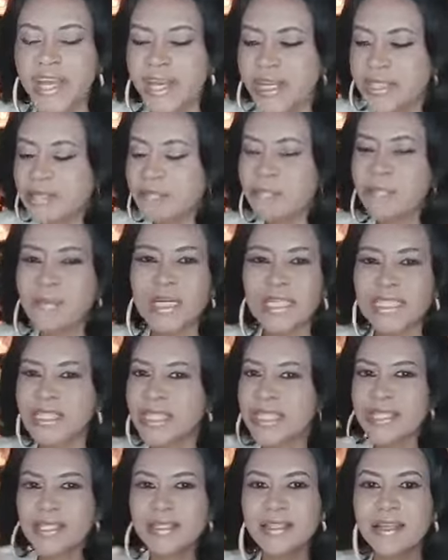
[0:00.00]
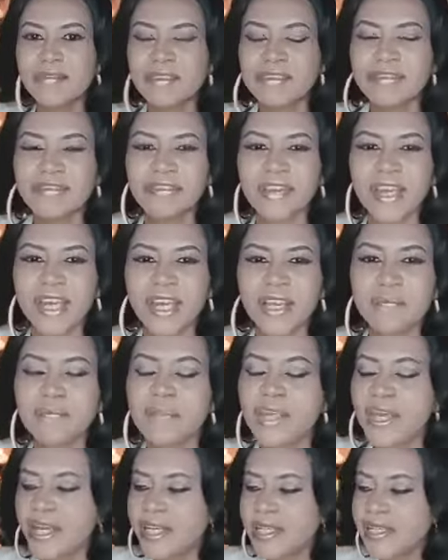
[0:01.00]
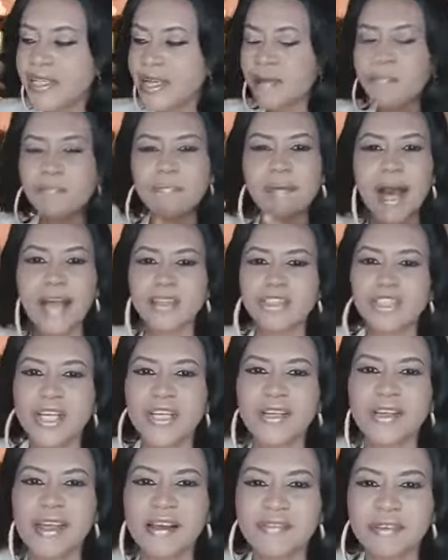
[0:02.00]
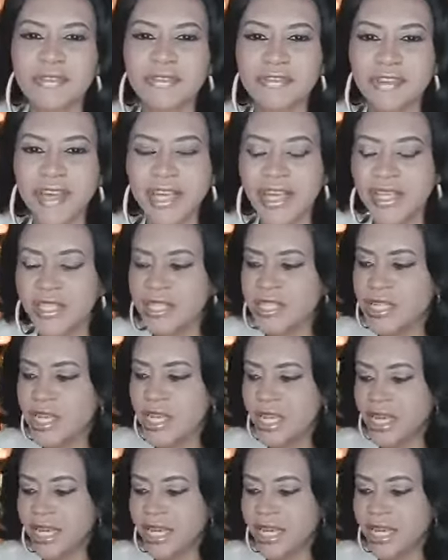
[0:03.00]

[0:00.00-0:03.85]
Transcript: His mercies never fail. His compassion never fails.